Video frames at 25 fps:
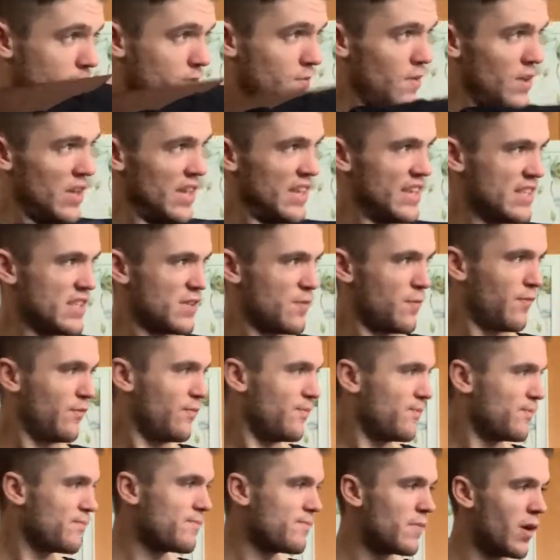It's
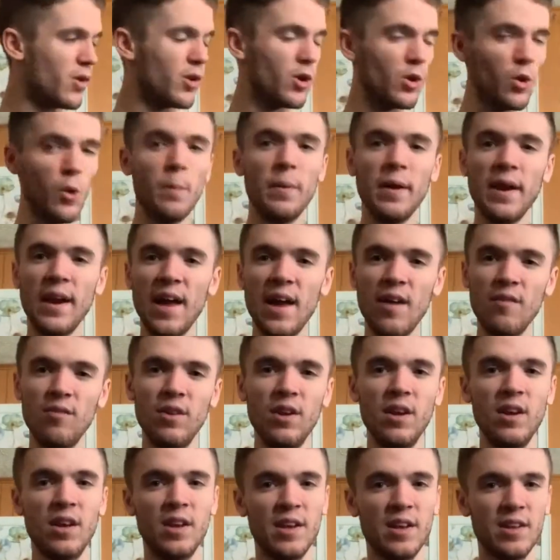a little bit
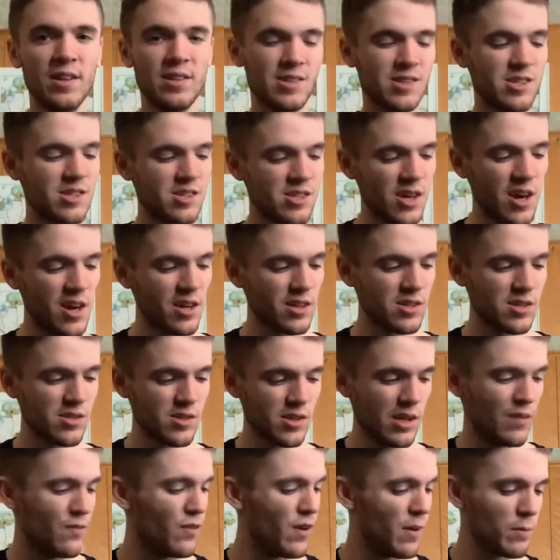heavy, and it sucks.
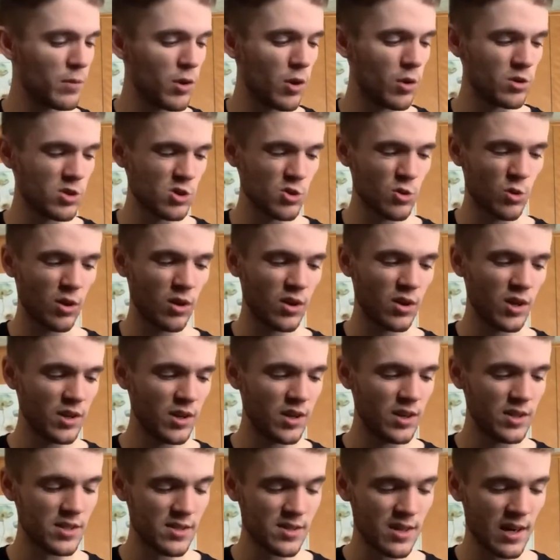If I'm going squirrel
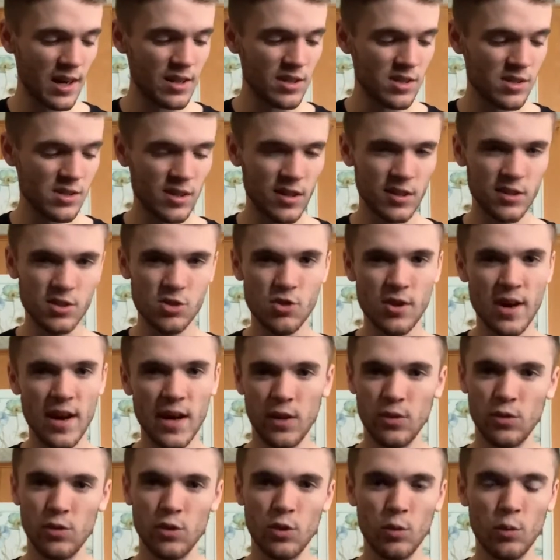hunting, it kind of sucks
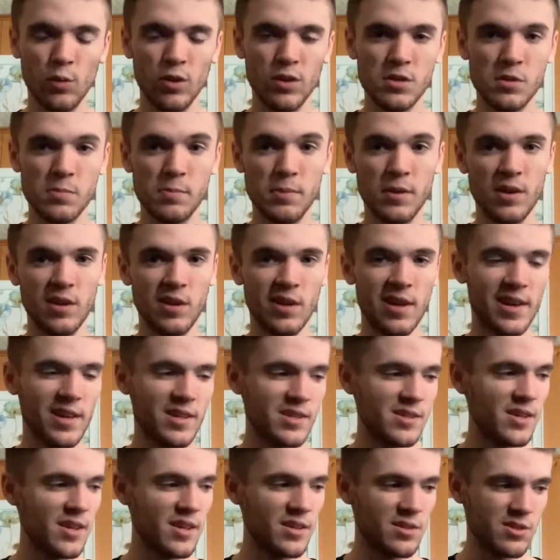dragging through the woods, but like I
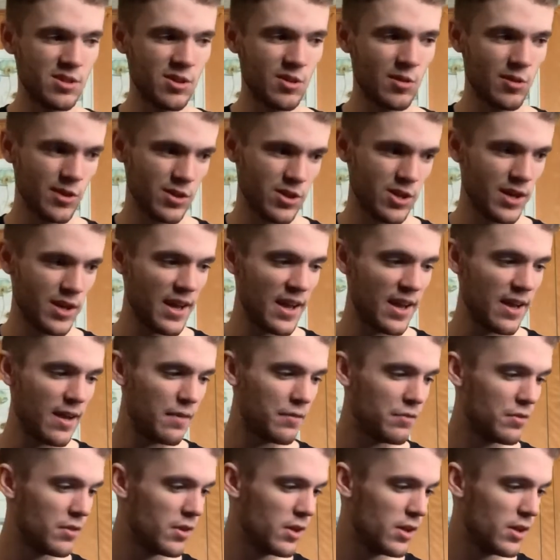said, it's the only thing I have.